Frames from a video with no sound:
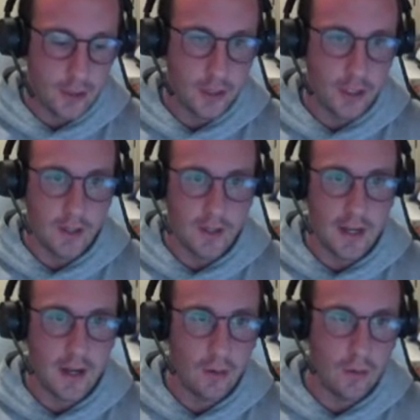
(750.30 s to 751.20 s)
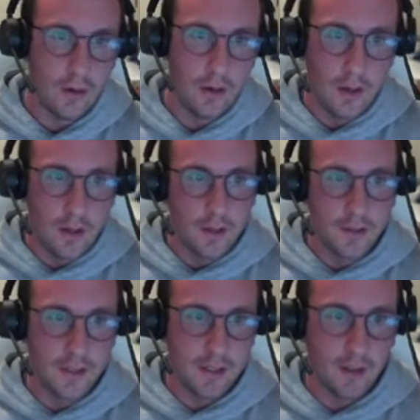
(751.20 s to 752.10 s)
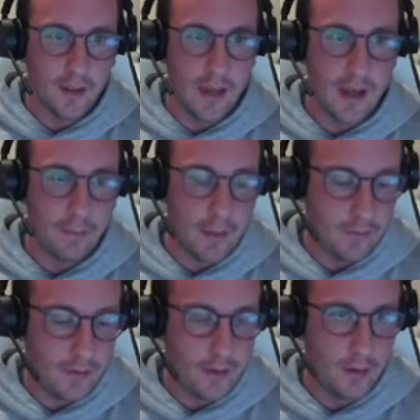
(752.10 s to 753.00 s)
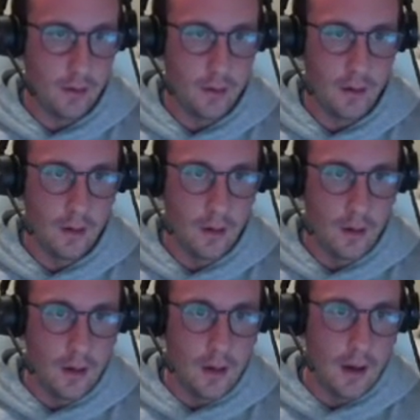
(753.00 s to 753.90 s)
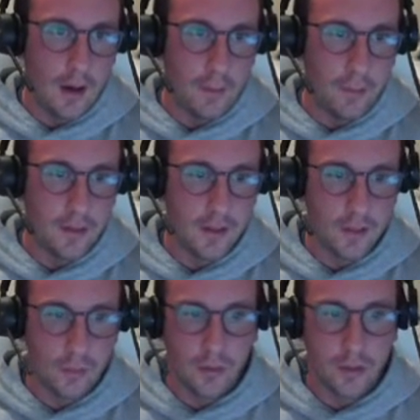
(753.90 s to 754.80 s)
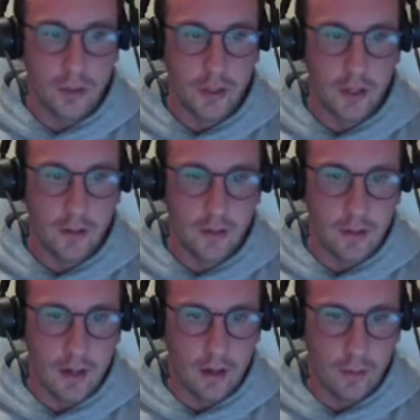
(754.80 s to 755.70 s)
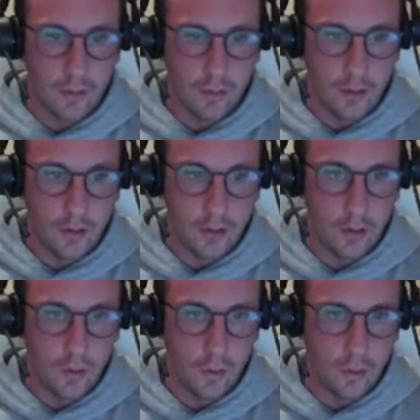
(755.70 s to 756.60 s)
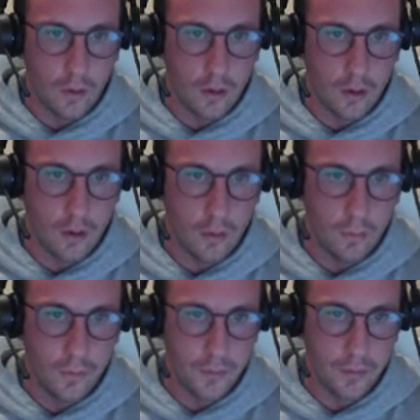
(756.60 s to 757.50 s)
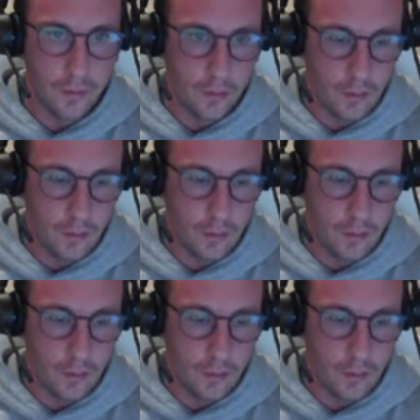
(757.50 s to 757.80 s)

/shutdown, still a get method, but this will shut down your, oops.